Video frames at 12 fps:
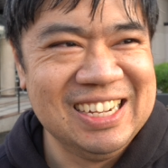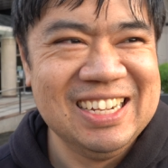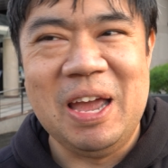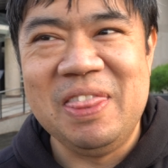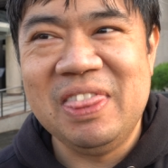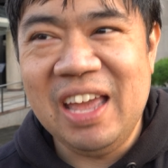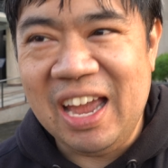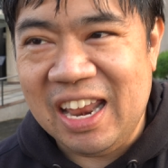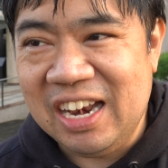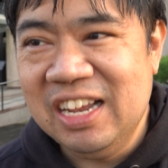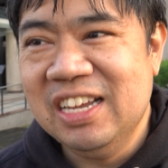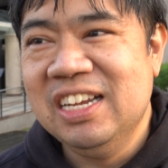And
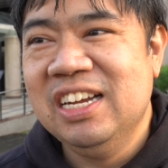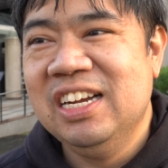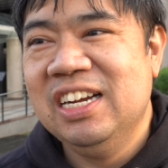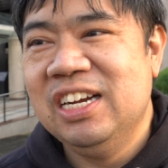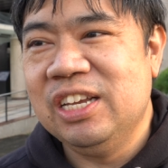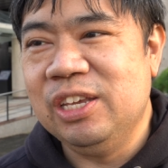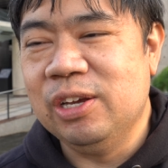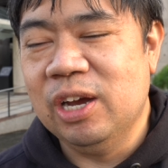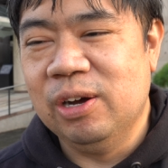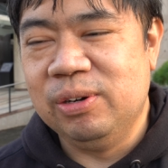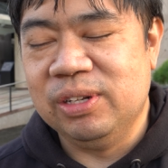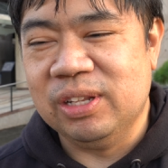then you go to